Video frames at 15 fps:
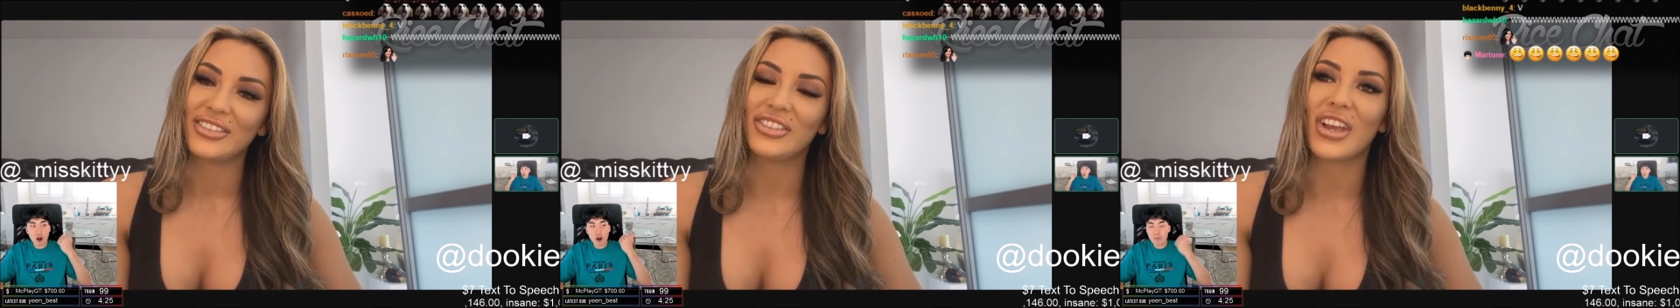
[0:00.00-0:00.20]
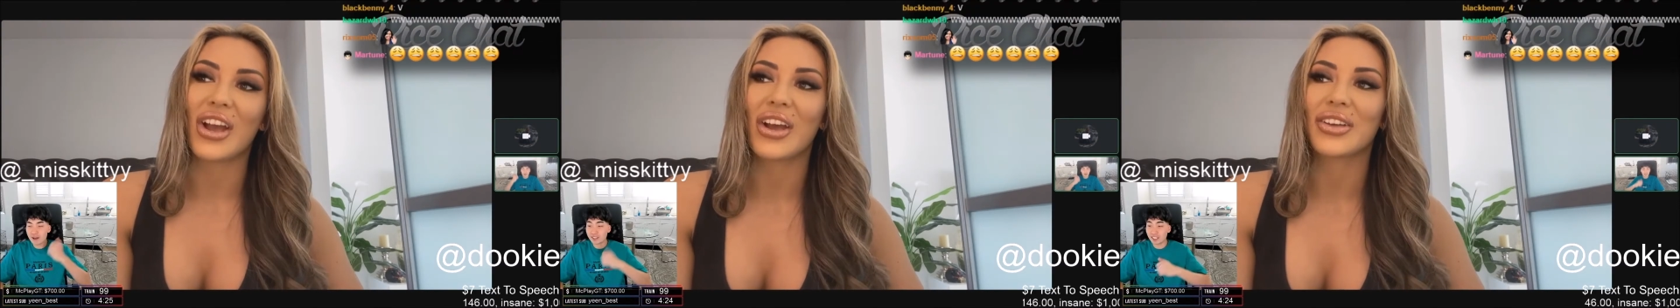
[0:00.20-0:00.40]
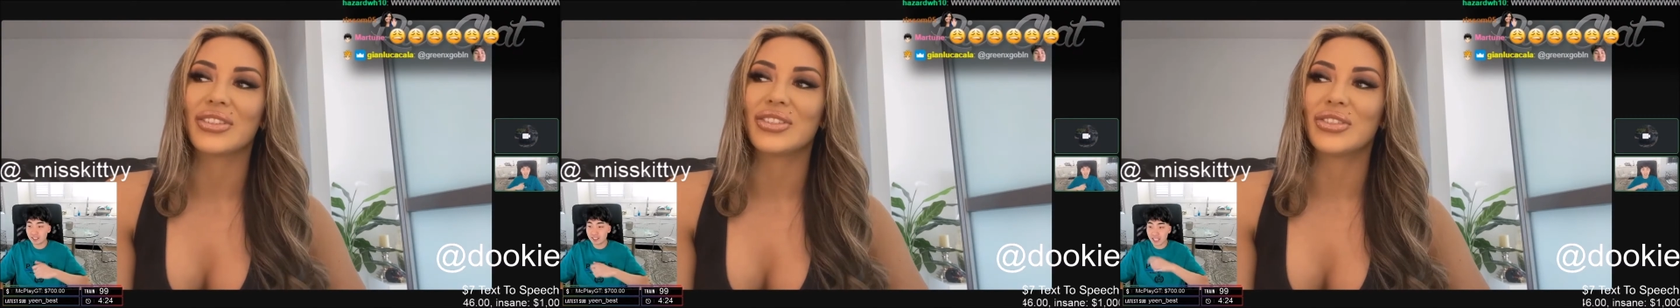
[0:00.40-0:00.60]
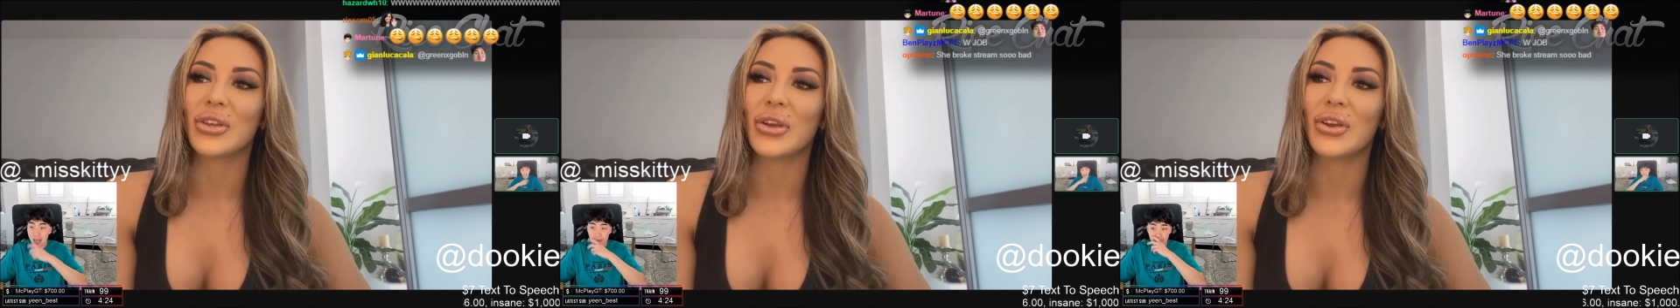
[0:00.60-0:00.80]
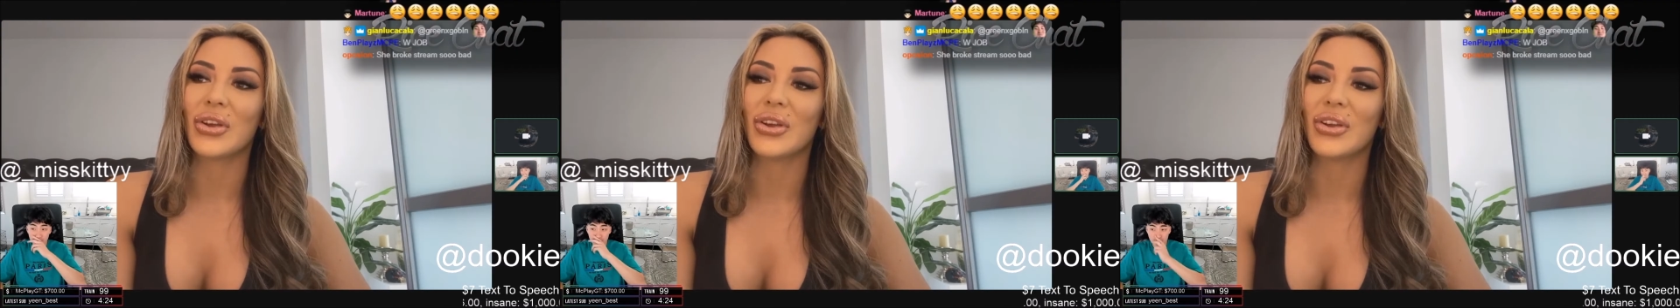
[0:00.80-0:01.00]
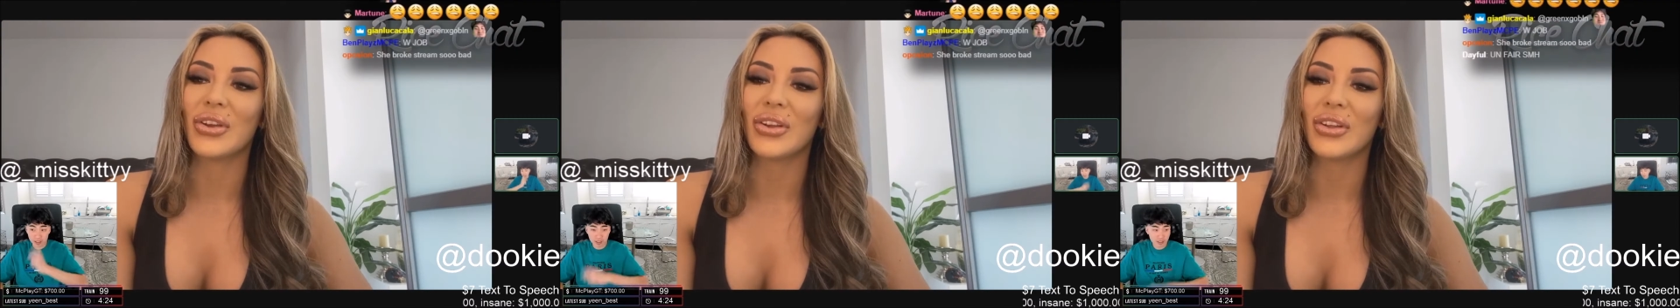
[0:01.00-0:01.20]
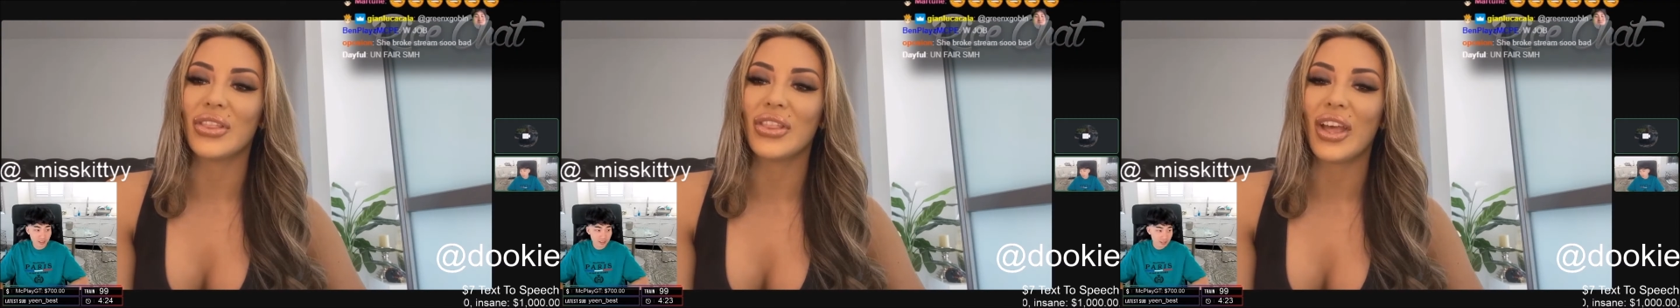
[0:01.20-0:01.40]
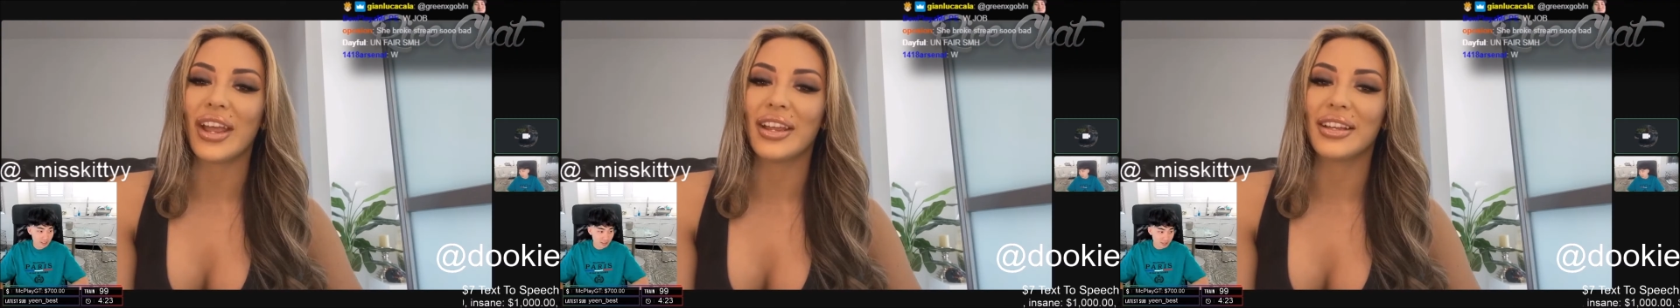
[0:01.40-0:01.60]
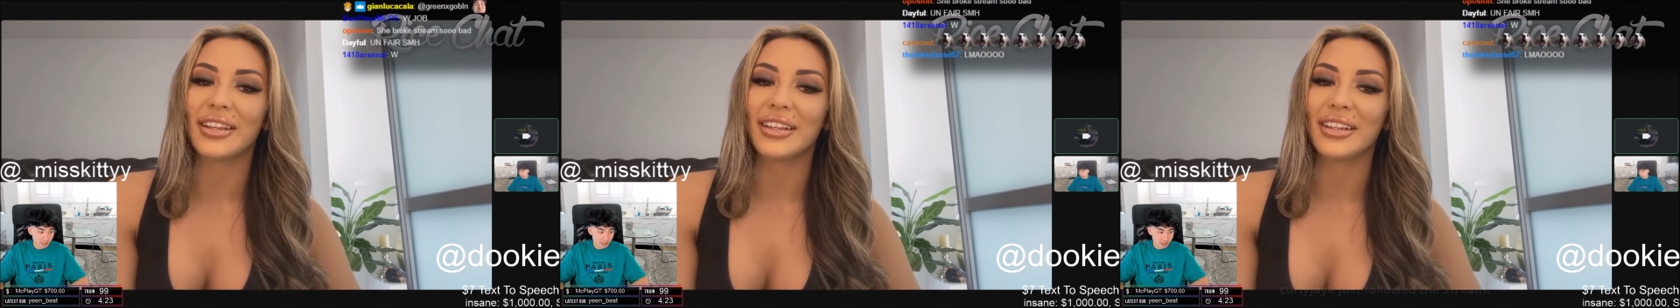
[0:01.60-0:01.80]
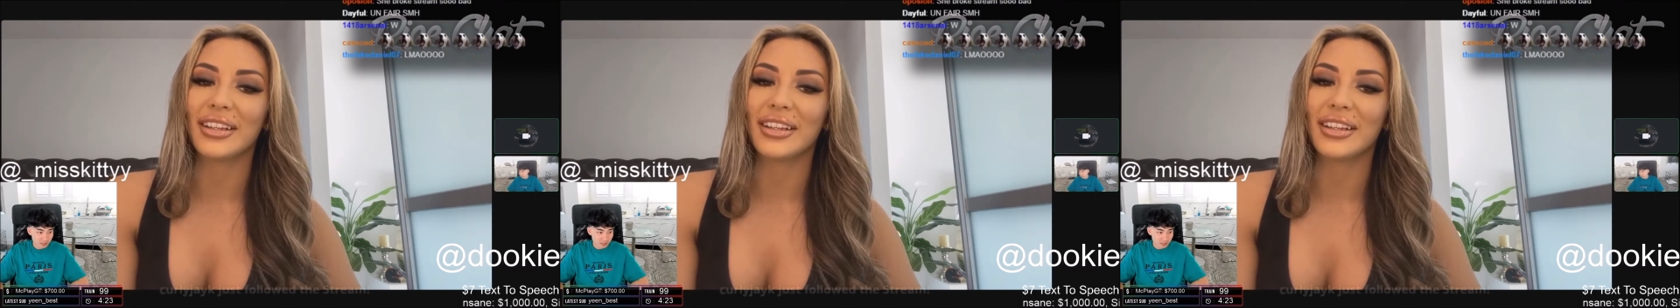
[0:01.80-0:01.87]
about the cabin. Yeah, so, like,